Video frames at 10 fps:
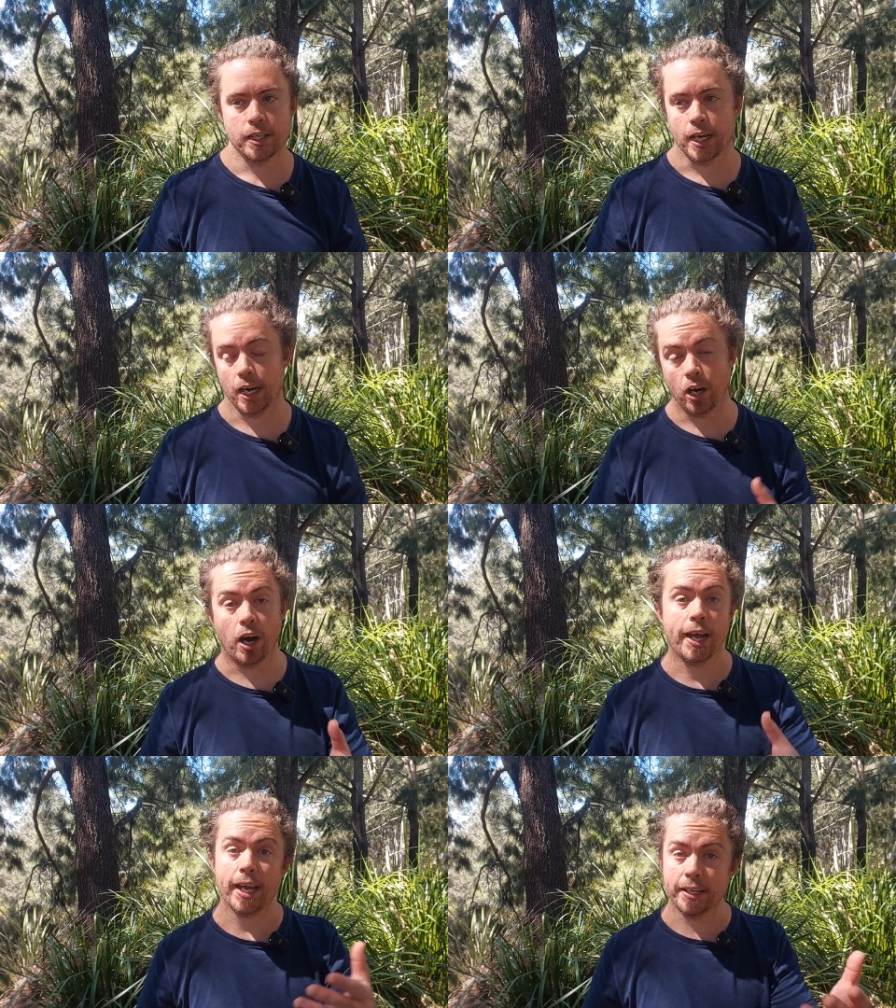
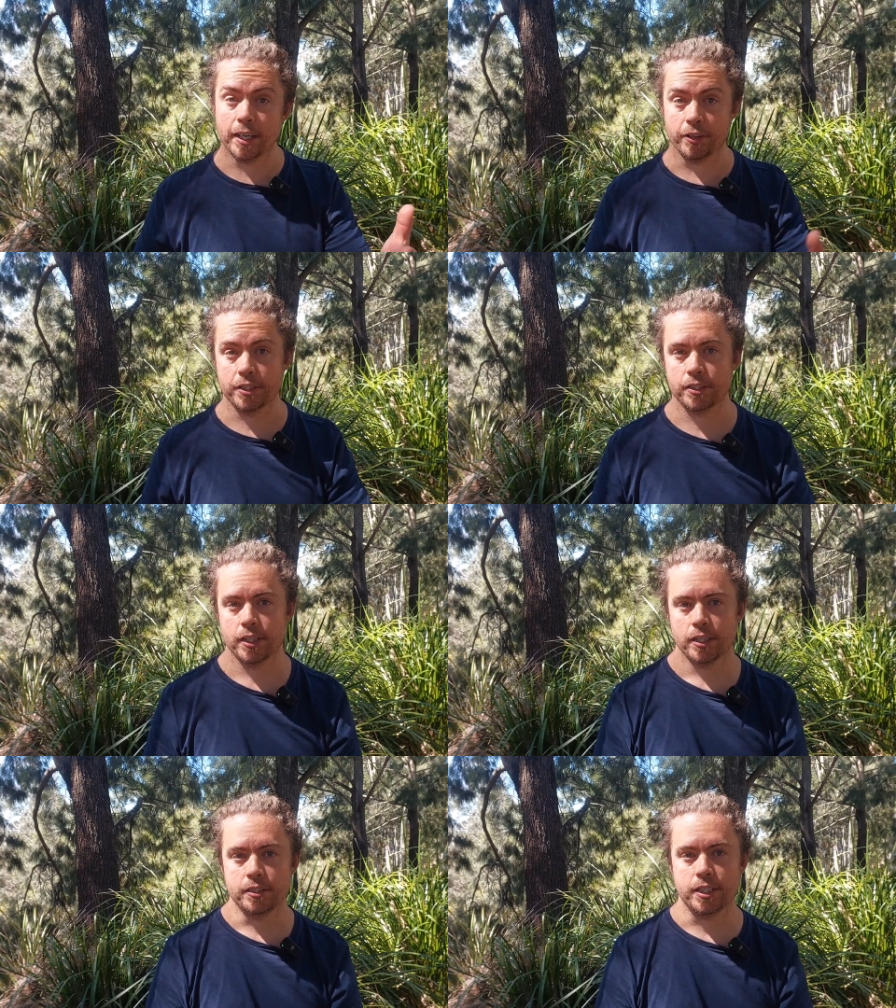I and others
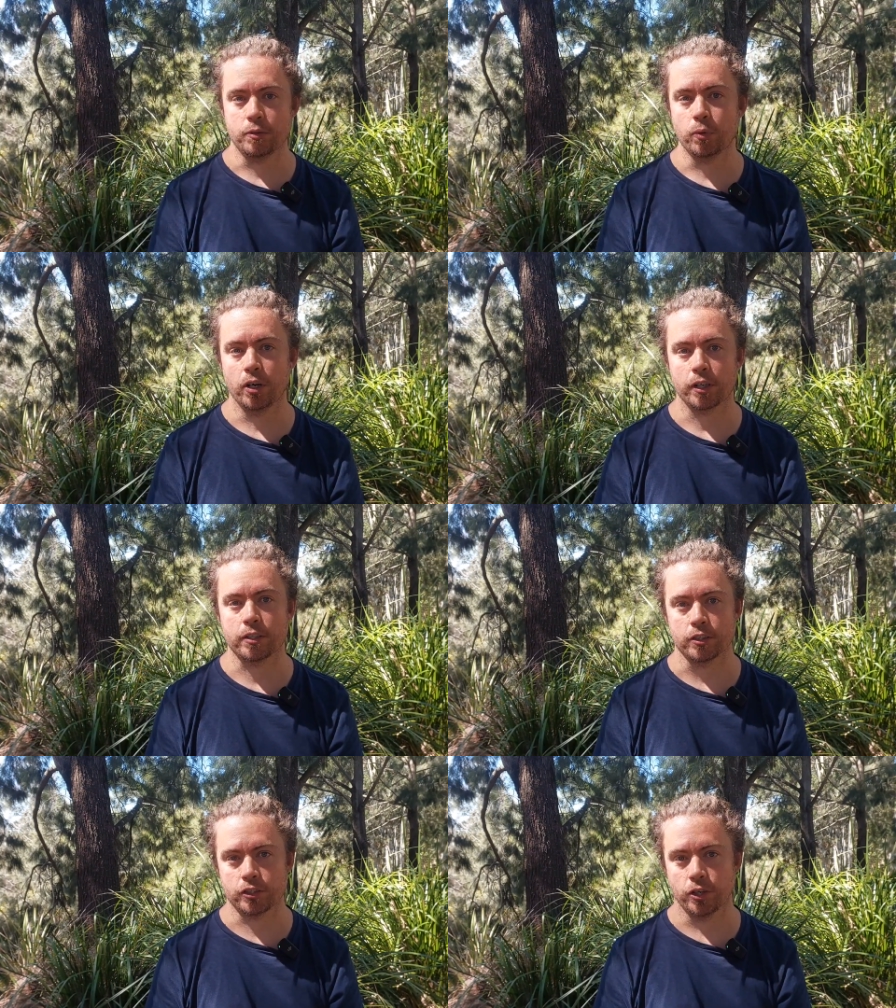did work
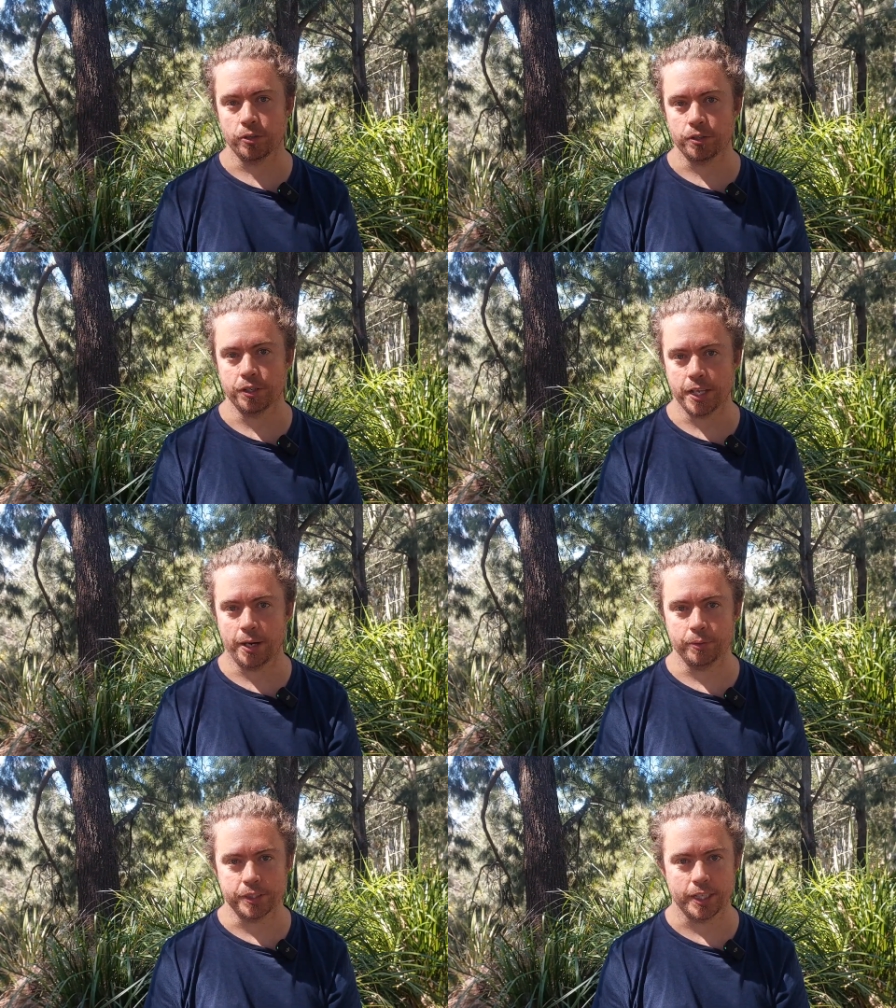that showed that
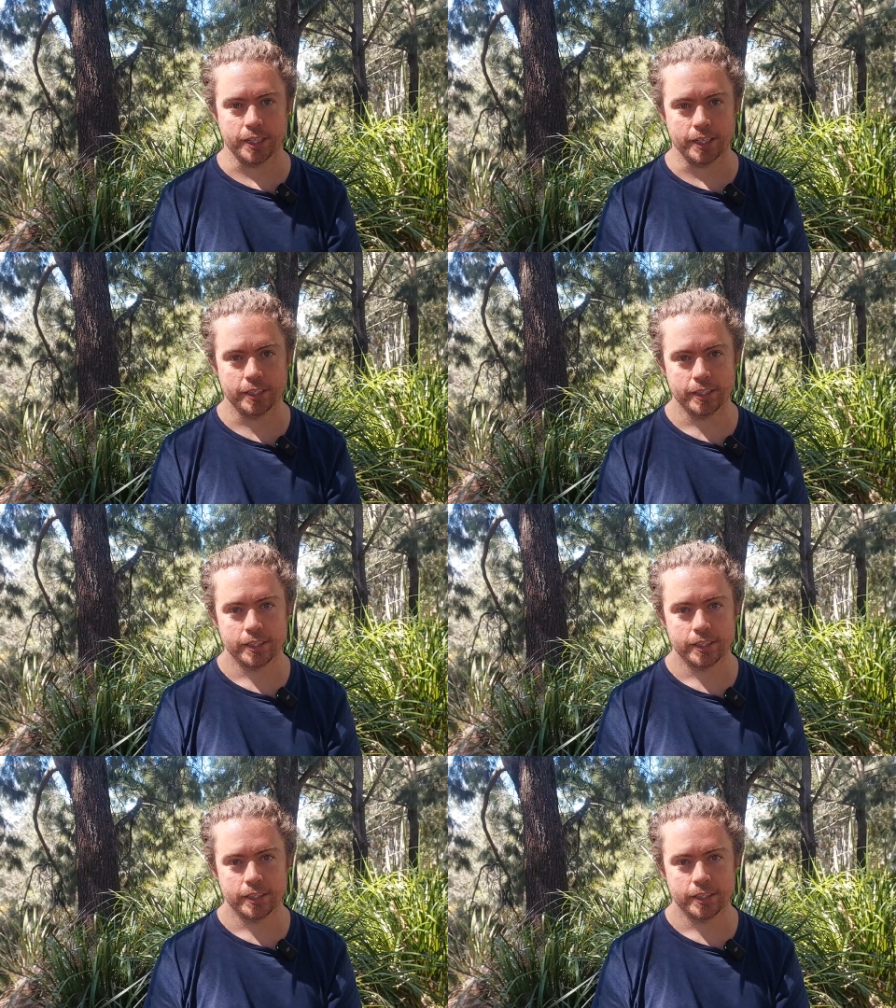that was that